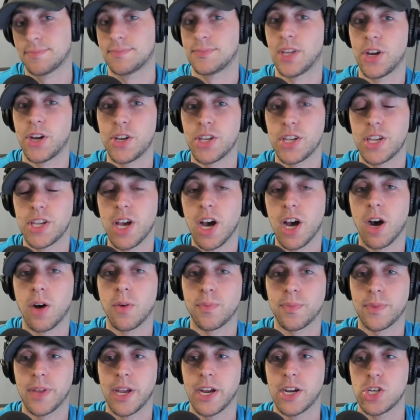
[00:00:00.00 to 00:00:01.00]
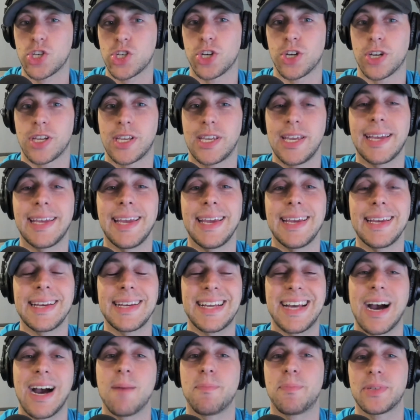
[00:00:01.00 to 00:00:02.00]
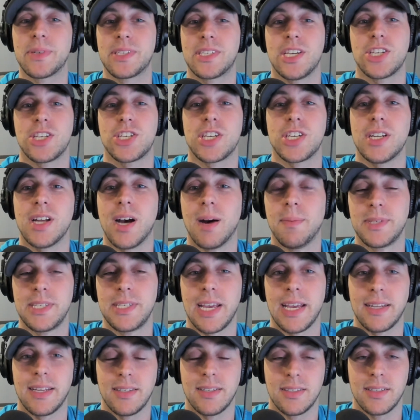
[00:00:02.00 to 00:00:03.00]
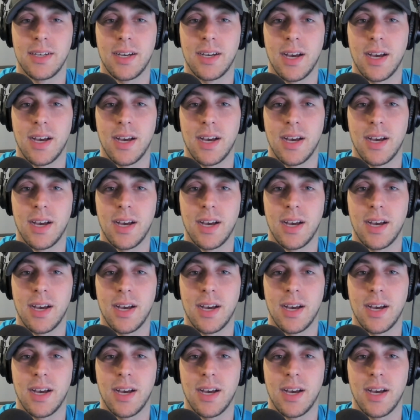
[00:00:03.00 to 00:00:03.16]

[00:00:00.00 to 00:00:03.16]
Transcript: There you go. There's your kicking competition update.